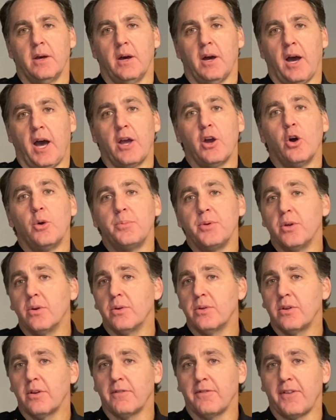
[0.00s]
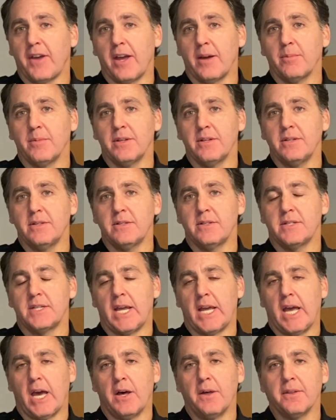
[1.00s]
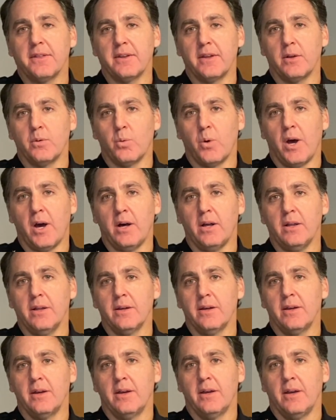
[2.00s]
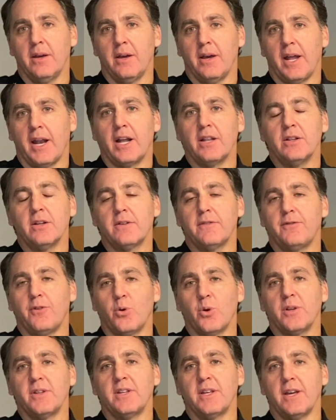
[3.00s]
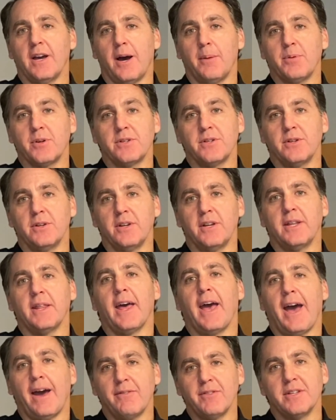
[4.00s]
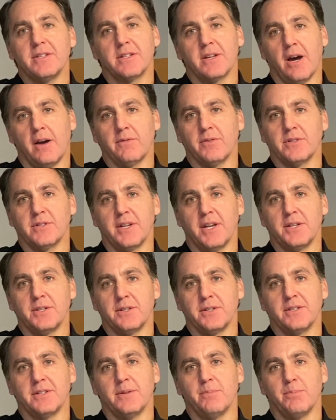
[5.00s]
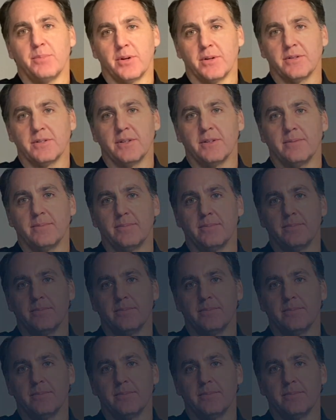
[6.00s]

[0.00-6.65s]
I hope you and your families stay healthy and well, and I look forward to the opportunity to have these conversations in person.